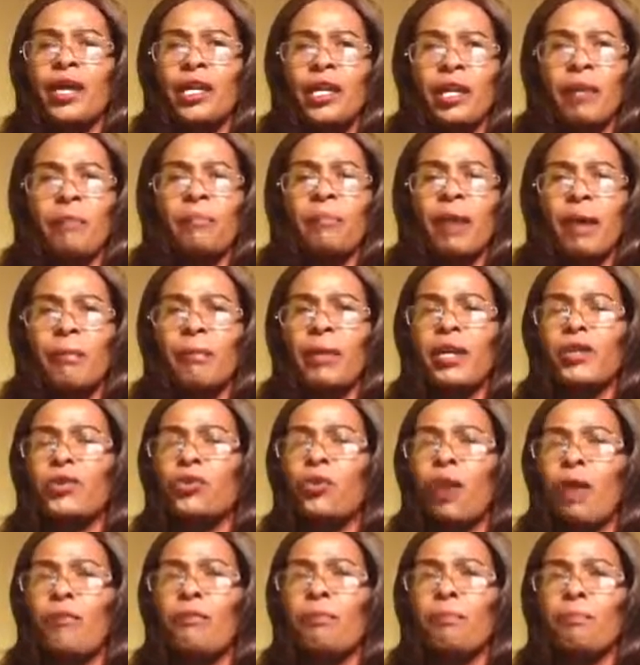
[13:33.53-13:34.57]
remember
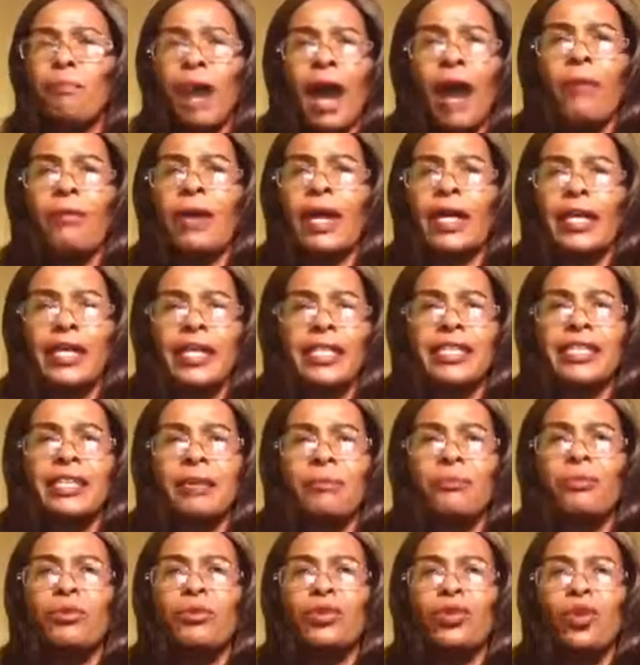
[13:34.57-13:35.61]
you have power against
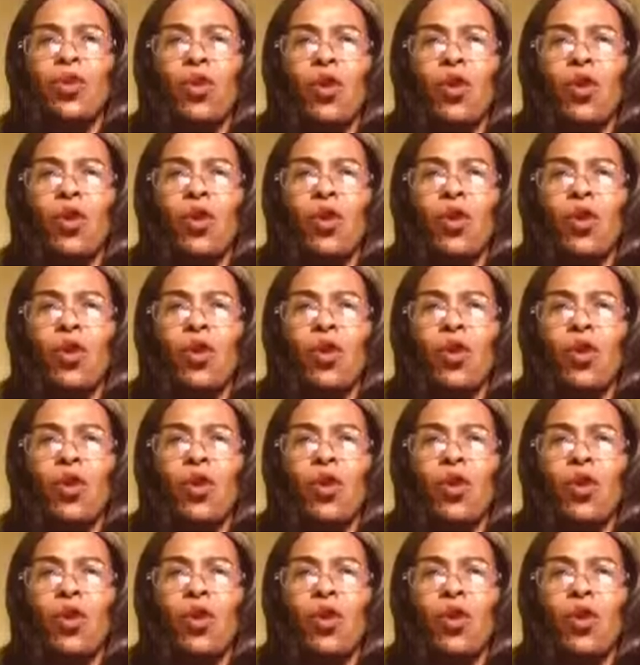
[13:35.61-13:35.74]
them.